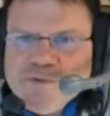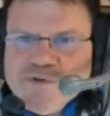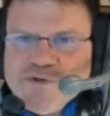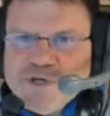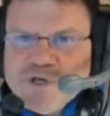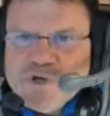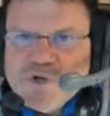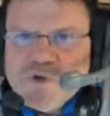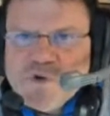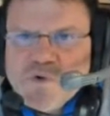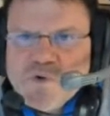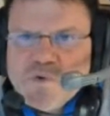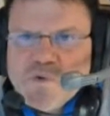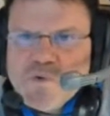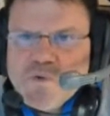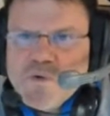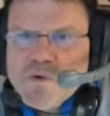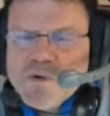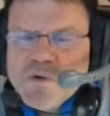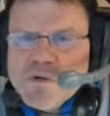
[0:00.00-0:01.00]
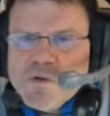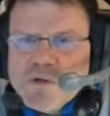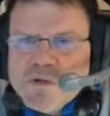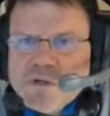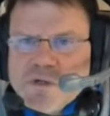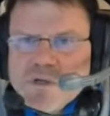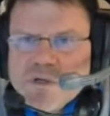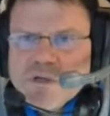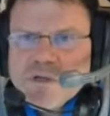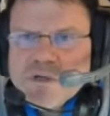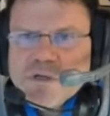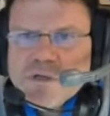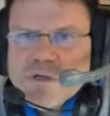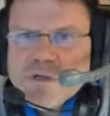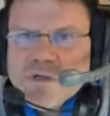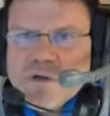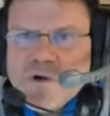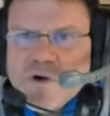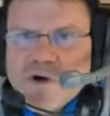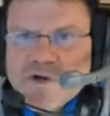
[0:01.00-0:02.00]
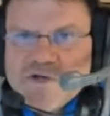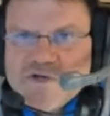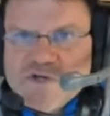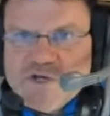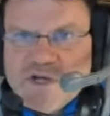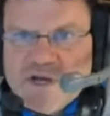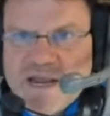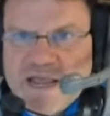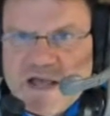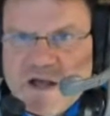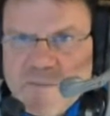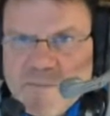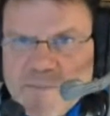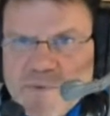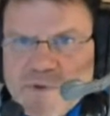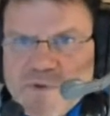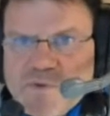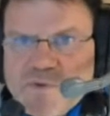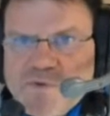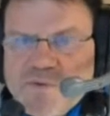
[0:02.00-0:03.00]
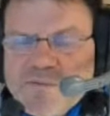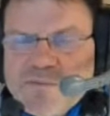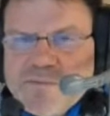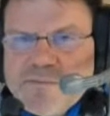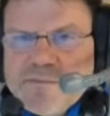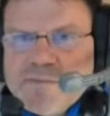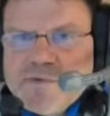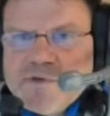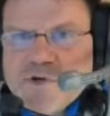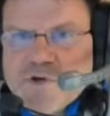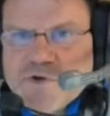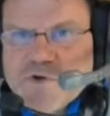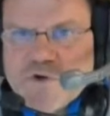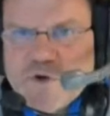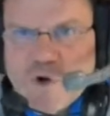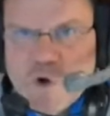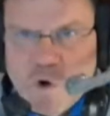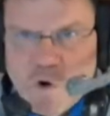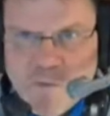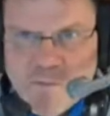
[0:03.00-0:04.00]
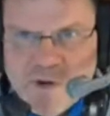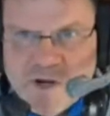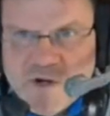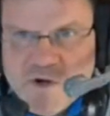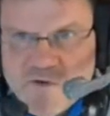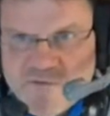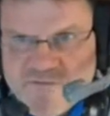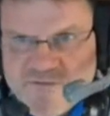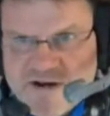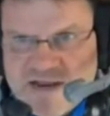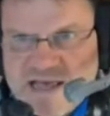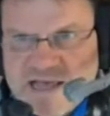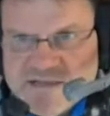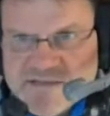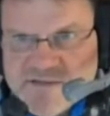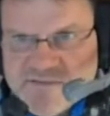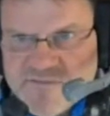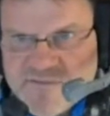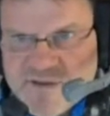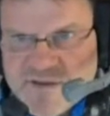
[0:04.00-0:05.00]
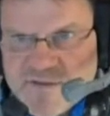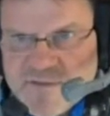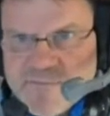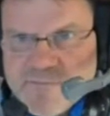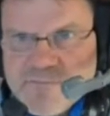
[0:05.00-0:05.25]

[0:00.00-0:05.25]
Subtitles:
you, or it should help you determine your philosophy.